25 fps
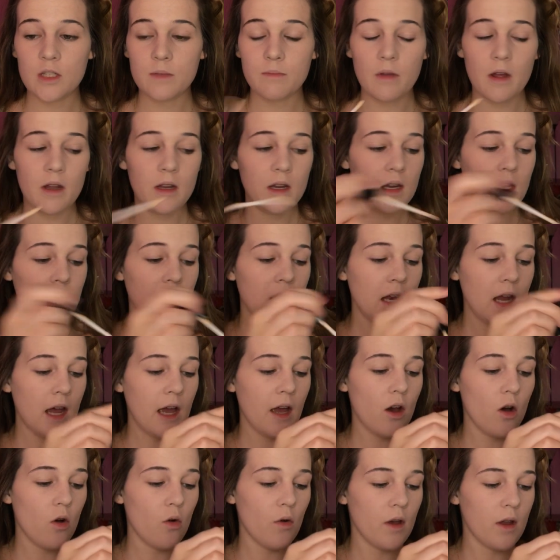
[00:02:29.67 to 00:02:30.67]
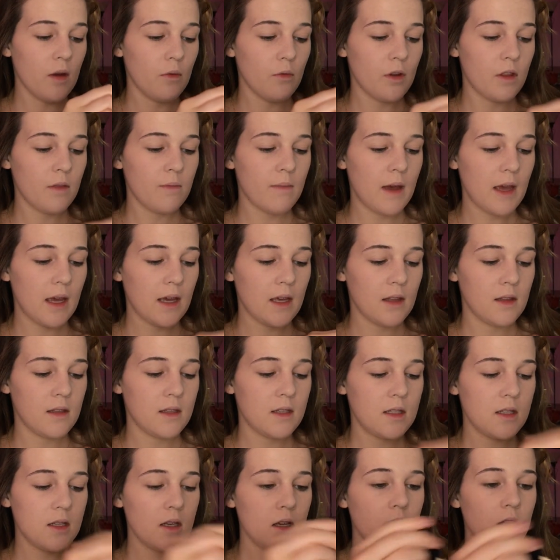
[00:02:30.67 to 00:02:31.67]
is blended in, I go in with my
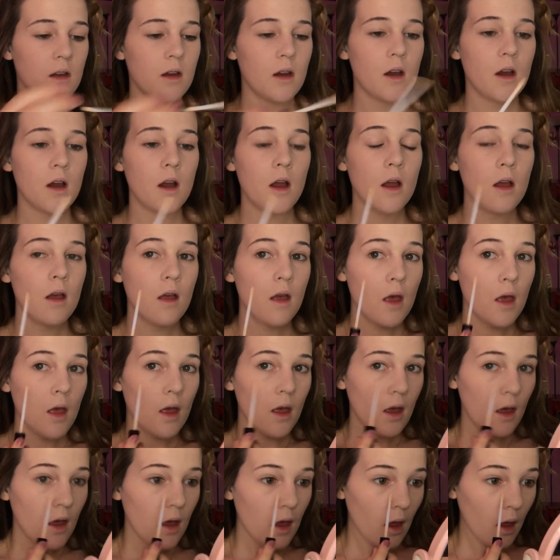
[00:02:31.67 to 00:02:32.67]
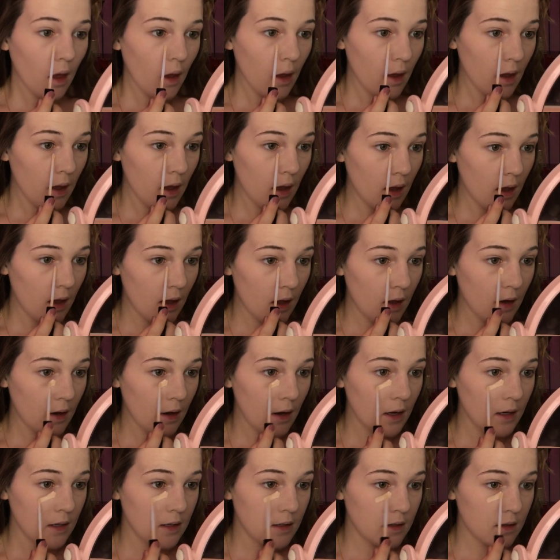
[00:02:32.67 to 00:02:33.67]
concealer, and
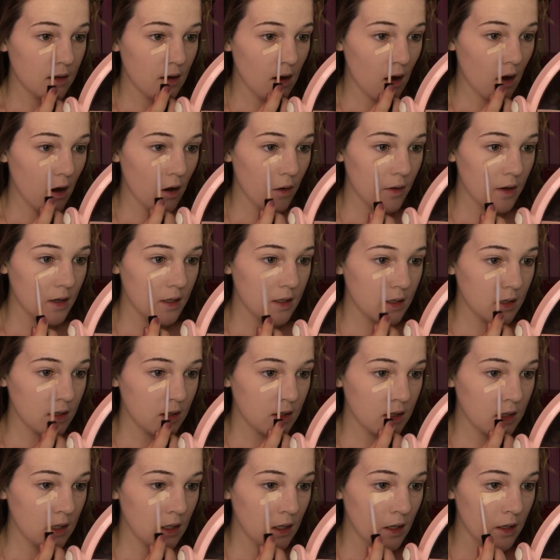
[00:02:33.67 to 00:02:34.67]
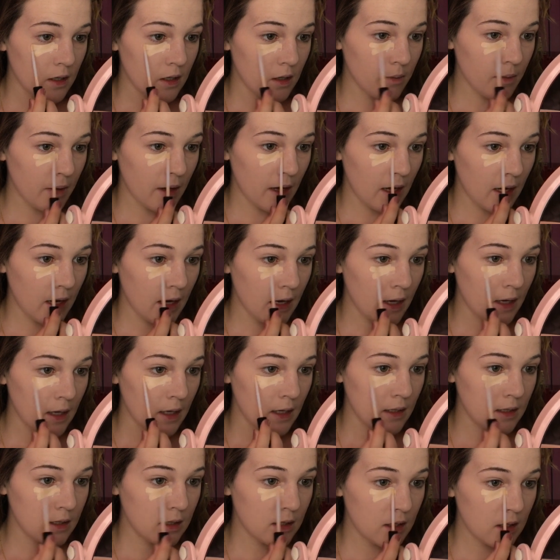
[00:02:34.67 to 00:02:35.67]
I always conceal under my
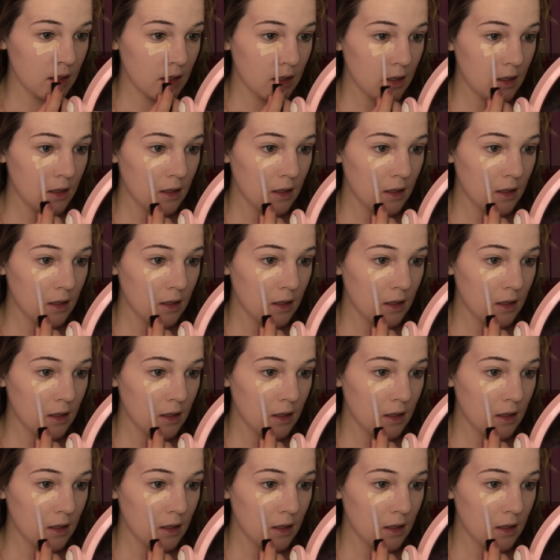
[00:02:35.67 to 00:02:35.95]
eyes.